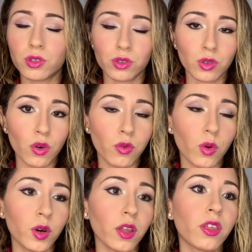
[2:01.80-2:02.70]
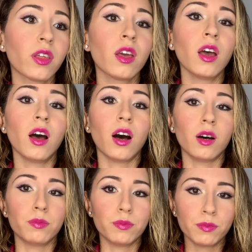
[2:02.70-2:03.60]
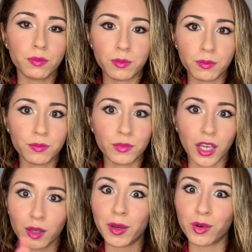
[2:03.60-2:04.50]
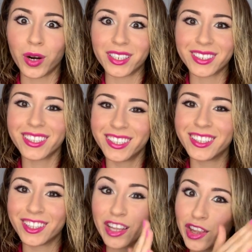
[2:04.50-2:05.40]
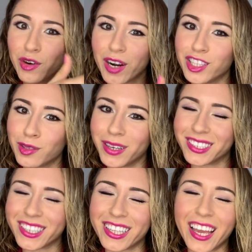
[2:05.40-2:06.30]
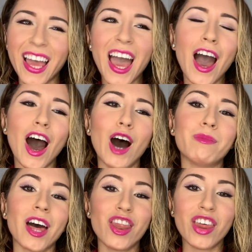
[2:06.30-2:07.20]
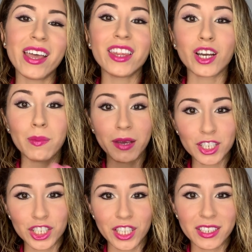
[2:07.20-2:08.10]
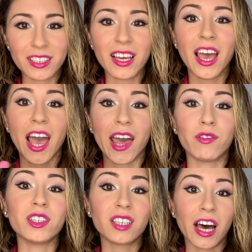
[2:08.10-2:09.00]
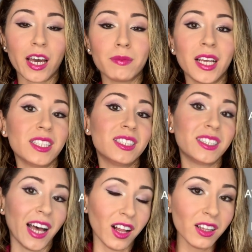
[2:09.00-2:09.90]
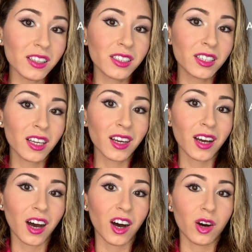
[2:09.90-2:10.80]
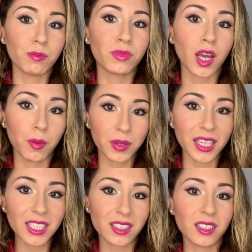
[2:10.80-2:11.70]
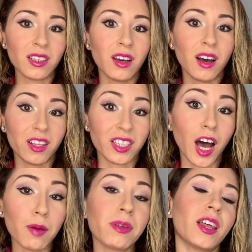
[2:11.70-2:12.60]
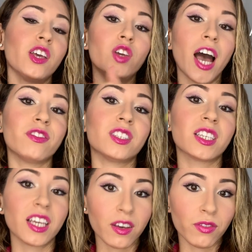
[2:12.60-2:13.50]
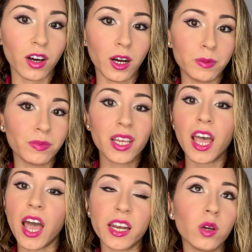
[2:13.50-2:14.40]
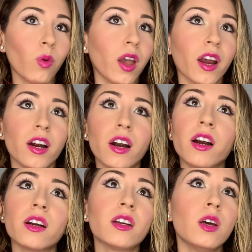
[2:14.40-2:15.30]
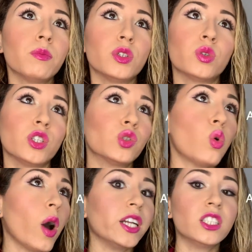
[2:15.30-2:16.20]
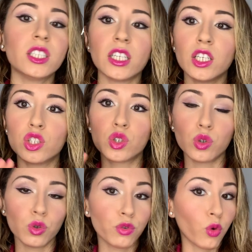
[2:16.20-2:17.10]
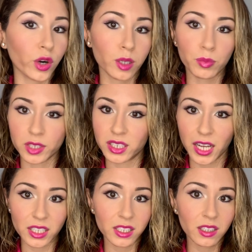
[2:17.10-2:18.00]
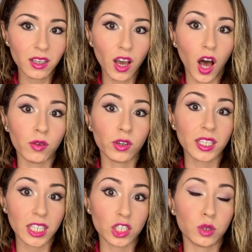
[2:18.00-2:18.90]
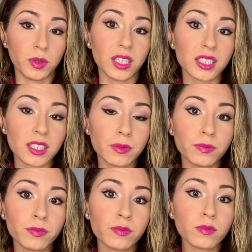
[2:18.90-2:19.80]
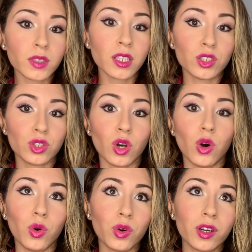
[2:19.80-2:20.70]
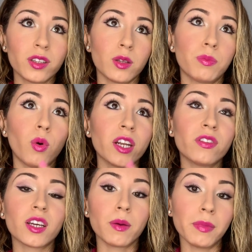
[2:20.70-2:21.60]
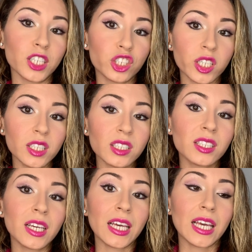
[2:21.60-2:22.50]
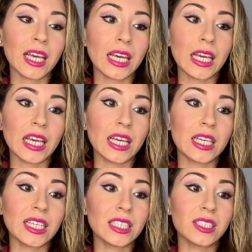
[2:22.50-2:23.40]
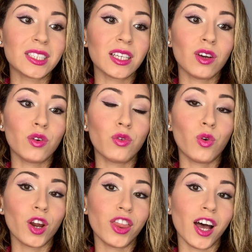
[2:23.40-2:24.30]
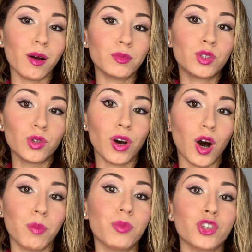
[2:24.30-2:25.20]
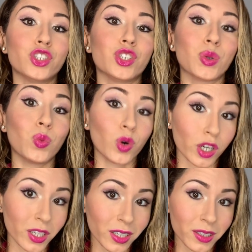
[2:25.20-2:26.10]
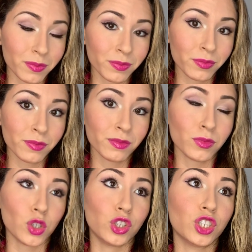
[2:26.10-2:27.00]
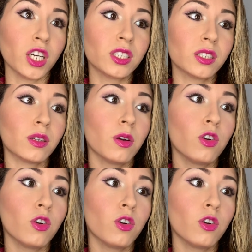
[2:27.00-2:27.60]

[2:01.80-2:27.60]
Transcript: so on and so forth. Uh, you have to pay the rent, the rent basically. Um, and then the commission every time they sell um, a piece. On top of that, you have to give um, anywhere between twenty to forty percent off of each piece. So the point of the commissions is for them to help push your work. So just